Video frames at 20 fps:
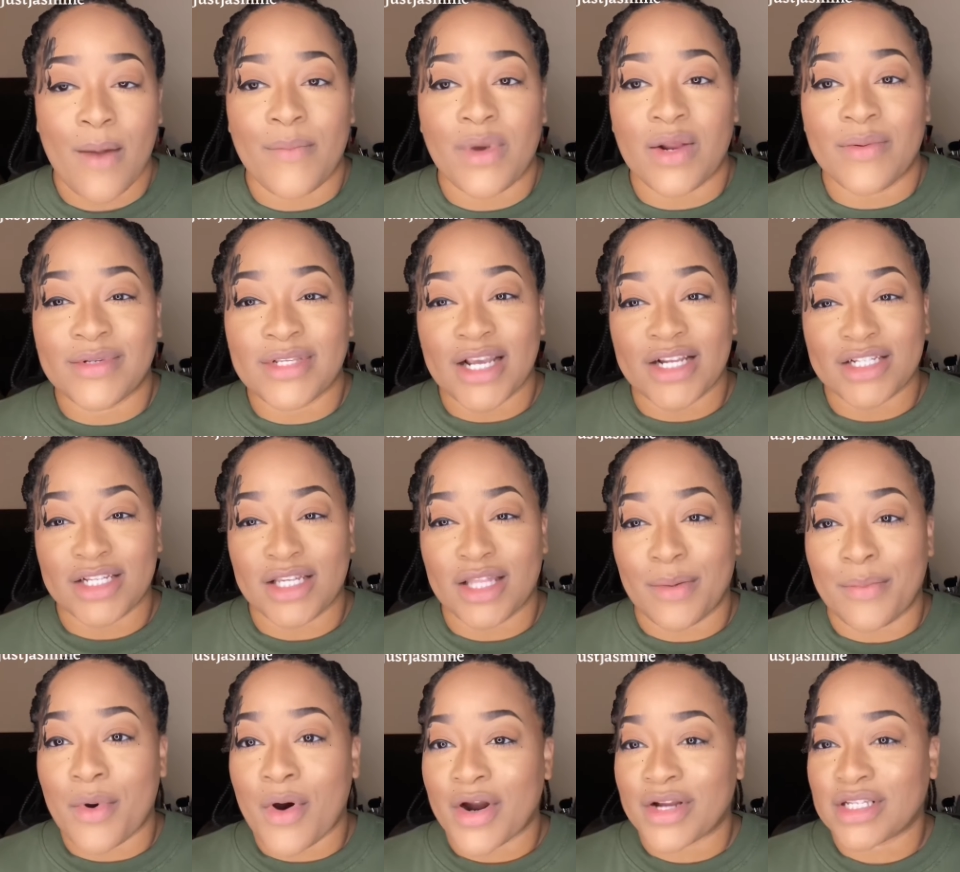but it was actually the
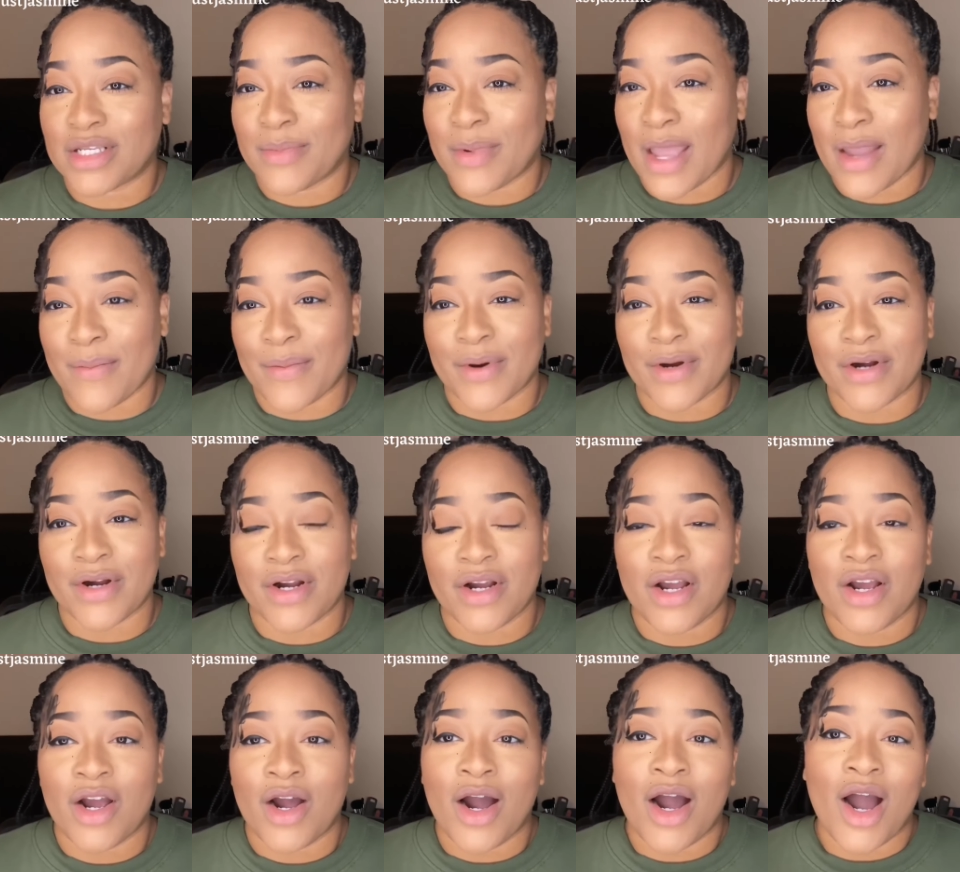parsley paper,
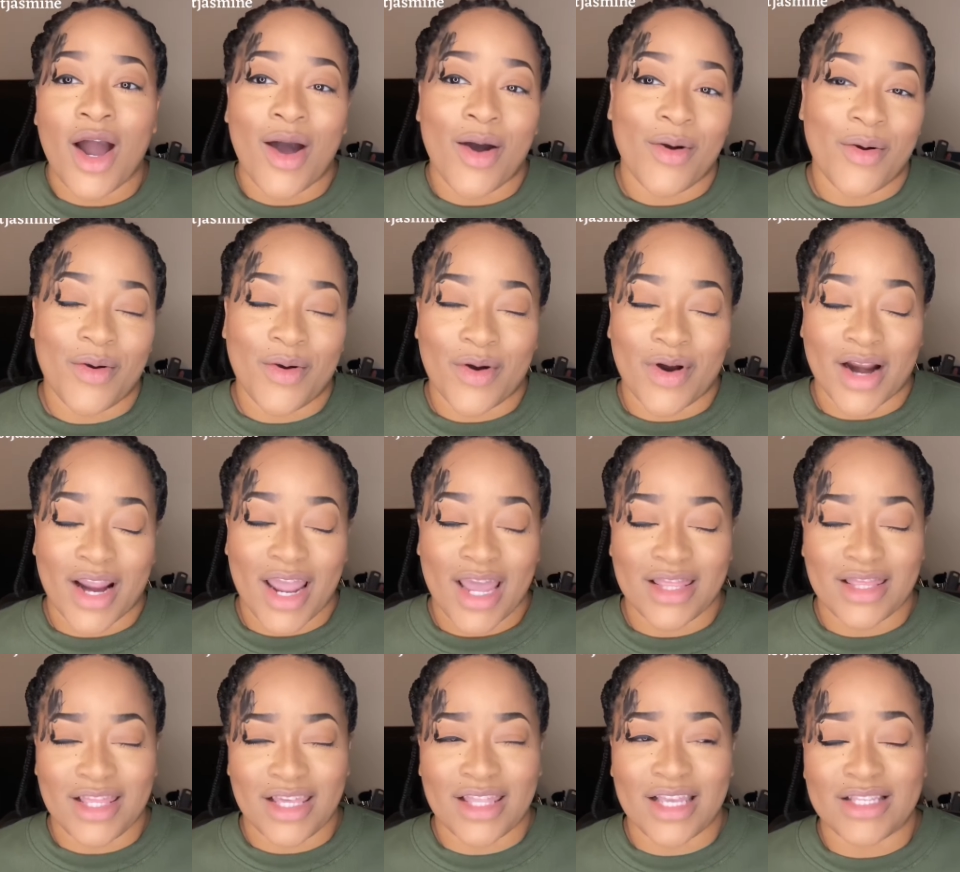or I
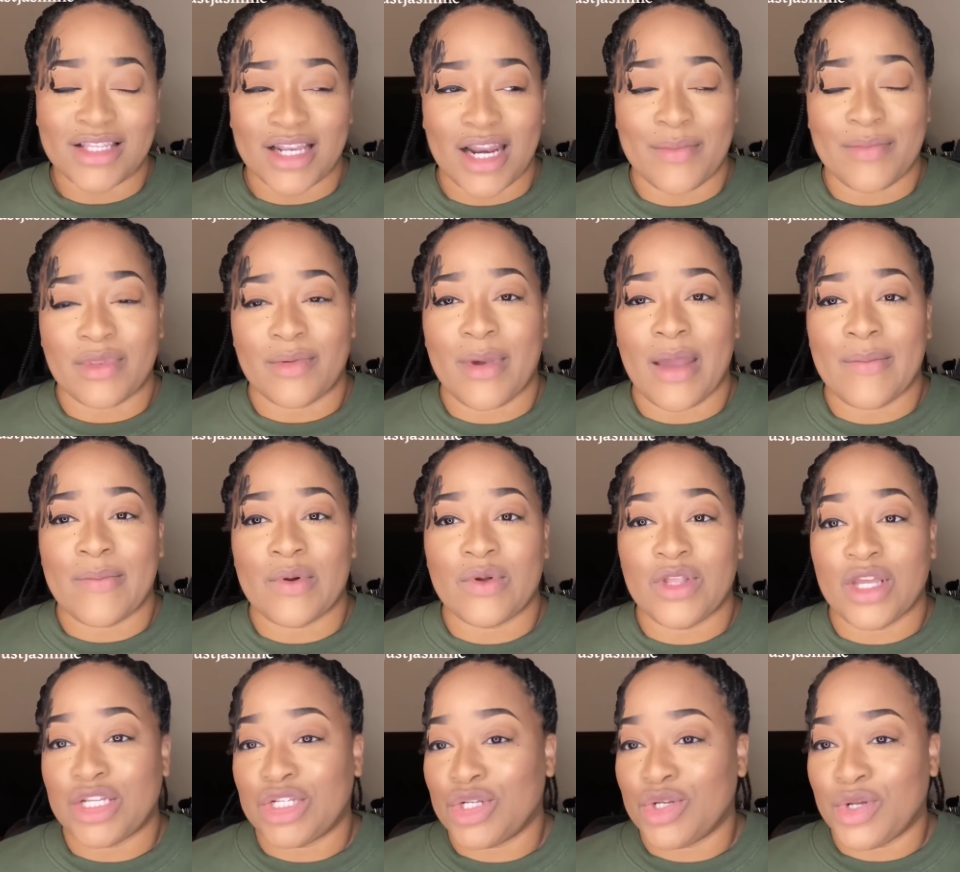think that's the name of the paper
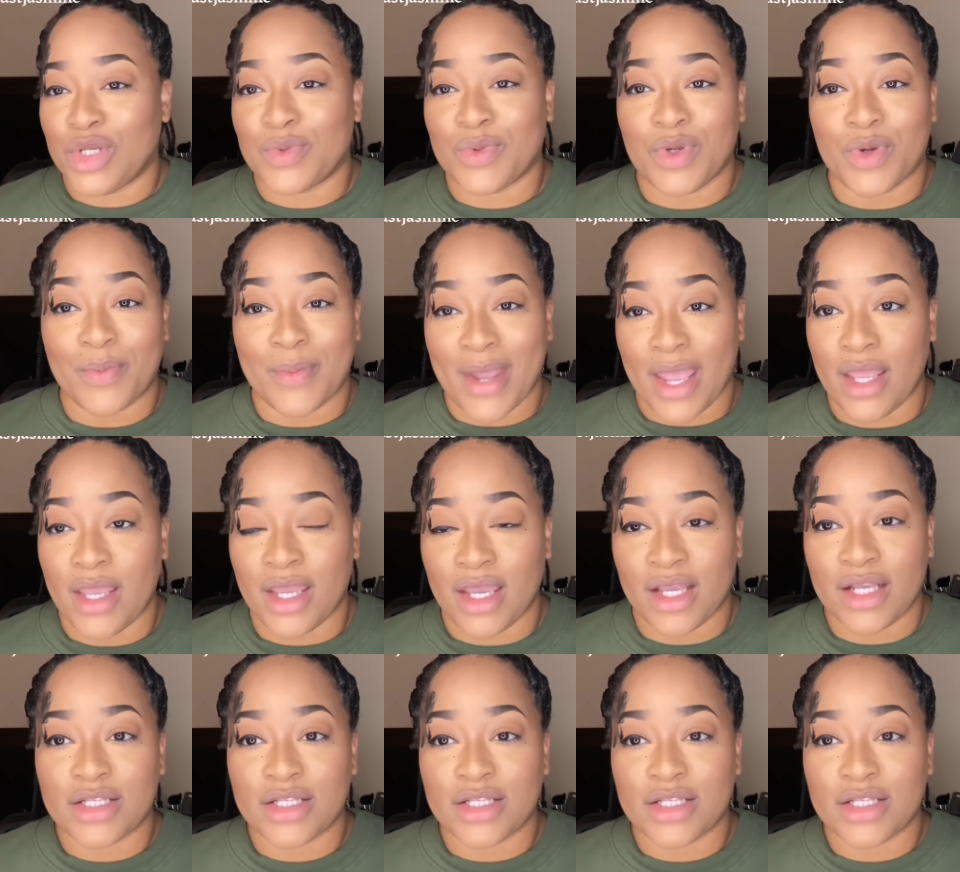that you use when you're baking.